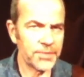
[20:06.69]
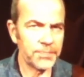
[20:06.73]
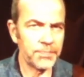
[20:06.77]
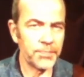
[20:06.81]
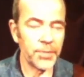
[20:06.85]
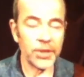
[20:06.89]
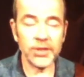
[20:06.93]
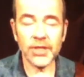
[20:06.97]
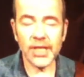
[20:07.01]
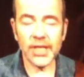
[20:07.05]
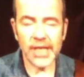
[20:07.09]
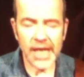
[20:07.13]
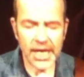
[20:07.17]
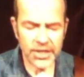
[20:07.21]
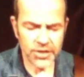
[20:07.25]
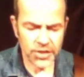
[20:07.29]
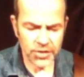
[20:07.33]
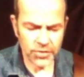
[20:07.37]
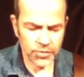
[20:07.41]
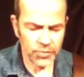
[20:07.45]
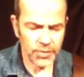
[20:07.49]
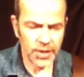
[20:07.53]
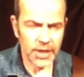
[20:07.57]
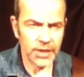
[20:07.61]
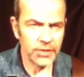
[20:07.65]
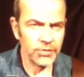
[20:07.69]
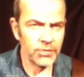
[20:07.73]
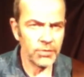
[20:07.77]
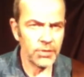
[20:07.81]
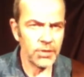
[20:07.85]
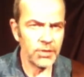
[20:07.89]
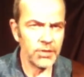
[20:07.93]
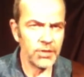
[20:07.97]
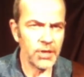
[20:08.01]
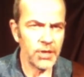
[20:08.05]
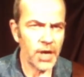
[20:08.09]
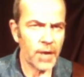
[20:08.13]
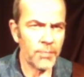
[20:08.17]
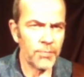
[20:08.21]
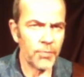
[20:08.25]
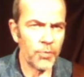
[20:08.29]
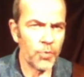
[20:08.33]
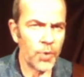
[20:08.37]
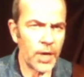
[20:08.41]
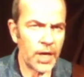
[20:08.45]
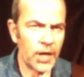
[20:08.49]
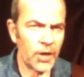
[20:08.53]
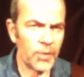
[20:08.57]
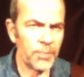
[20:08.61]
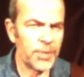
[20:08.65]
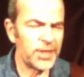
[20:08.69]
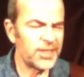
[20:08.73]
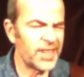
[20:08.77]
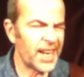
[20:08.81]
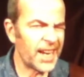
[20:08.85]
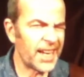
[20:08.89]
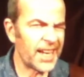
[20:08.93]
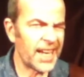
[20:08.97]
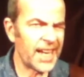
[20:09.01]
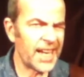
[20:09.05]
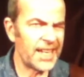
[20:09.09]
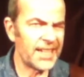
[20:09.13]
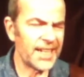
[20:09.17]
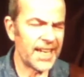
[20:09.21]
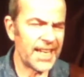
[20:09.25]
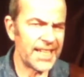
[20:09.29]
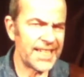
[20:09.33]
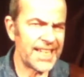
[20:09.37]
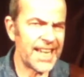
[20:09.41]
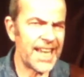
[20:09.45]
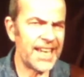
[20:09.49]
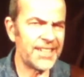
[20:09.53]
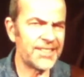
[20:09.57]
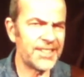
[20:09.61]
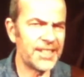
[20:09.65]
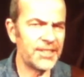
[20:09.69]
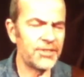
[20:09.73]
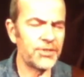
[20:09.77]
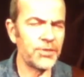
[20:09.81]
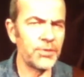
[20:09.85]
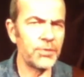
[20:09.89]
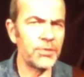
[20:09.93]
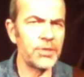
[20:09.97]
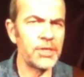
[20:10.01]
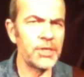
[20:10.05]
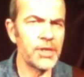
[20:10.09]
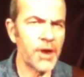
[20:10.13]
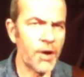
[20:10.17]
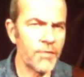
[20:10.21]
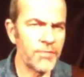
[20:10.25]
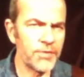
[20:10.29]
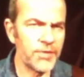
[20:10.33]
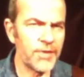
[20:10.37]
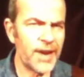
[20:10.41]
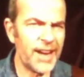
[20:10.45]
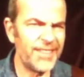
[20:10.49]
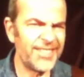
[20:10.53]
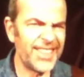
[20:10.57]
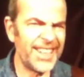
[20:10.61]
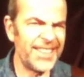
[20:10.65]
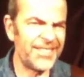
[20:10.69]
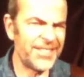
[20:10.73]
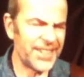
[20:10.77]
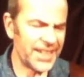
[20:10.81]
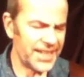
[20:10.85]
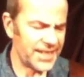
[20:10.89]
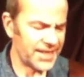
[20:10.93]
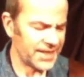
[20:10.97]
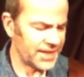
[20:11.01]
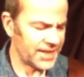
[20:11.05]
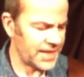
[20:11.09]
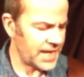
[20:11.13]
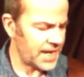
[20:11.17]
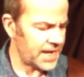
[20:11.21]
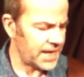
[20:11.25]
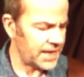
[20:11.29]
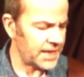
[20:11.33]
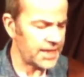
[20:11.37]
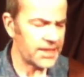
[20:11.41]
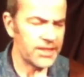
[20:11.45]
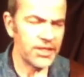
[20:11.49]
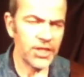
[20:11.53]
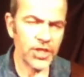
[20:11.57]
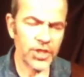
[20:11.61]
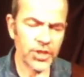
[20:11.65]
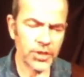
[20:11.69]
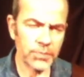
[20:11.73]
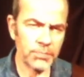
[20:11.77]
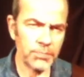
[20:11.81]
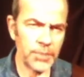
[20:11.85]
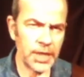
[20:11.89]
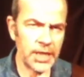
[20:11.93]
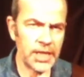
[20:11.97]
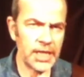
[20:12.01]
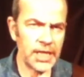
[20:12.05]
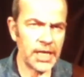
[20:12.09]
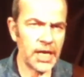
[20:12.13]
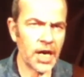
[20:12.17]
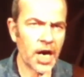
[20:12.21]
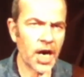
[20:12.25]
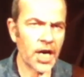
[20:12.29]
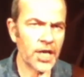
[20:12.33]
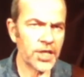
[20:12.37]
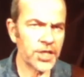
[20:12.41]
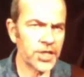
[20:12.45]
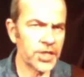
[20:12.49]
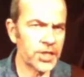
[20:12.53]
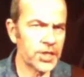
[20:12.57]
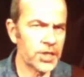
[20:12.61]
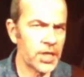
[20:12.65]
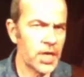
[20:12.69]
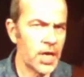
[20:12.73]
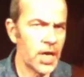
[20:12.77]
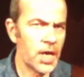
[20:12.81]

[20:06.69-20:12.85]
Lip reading: But the Legends really do the job well, but they can get nasty too. The overdrive getting in this MIDI harsh